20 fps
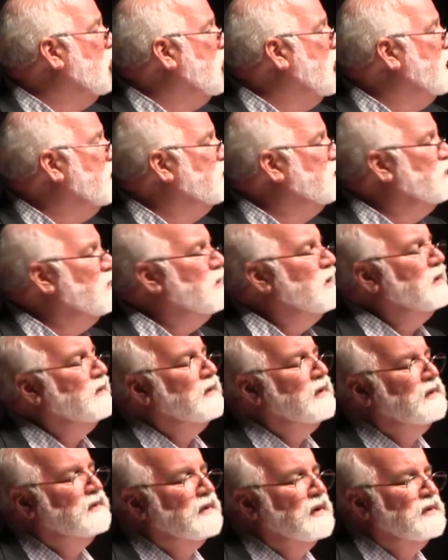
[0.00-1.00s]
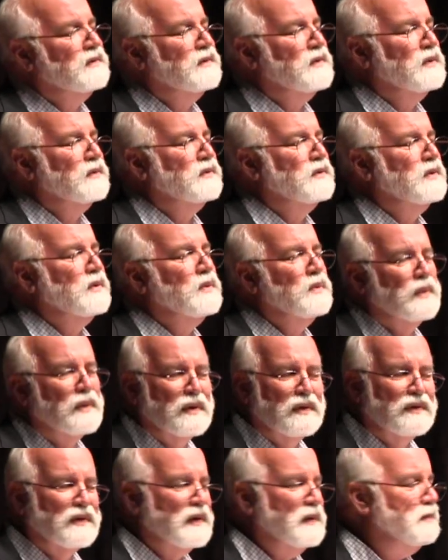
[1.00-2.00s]
As soon as he says those two
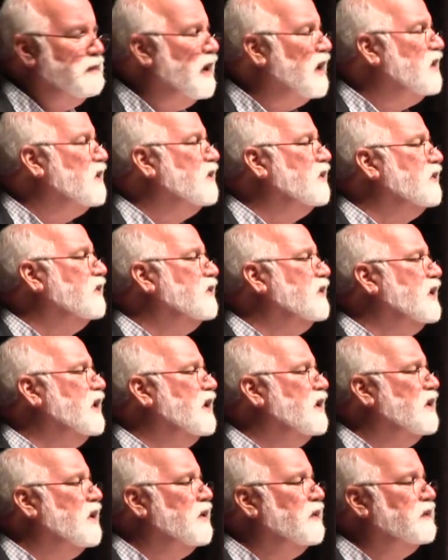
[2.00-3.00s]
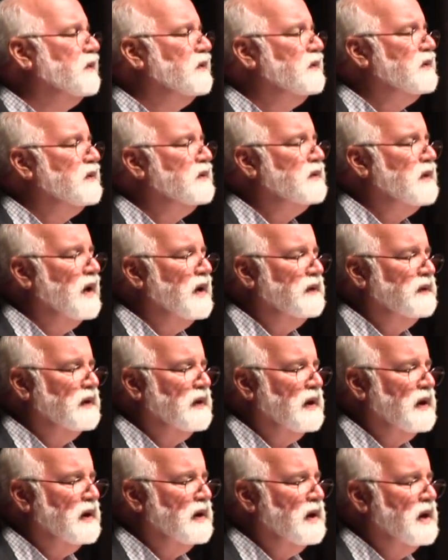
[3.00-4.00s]
words, he buckles and he closes his eyes
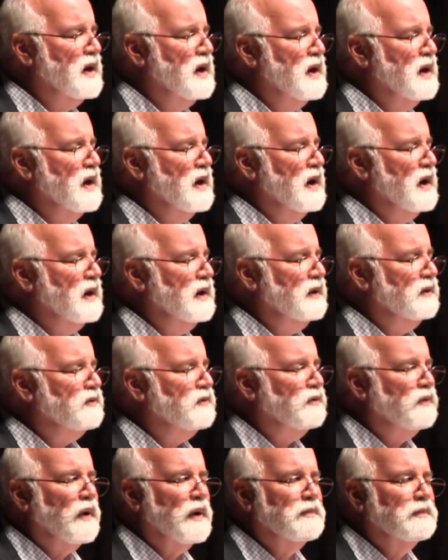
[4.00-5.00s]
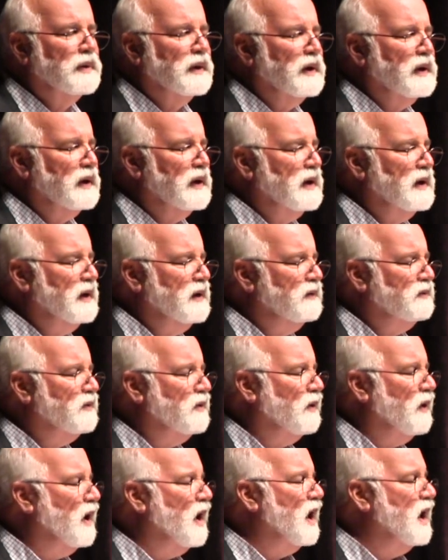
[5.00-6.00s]
again and he's trembling and he's
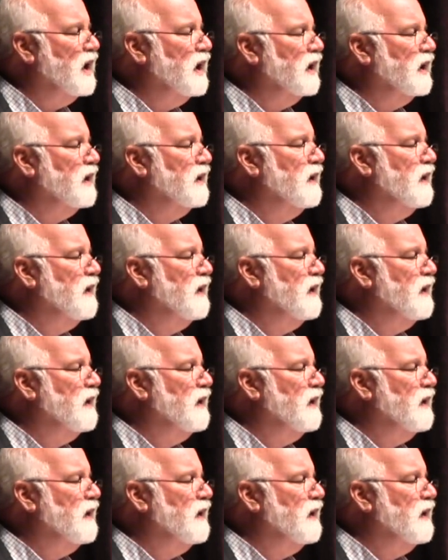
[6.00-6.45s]
crying.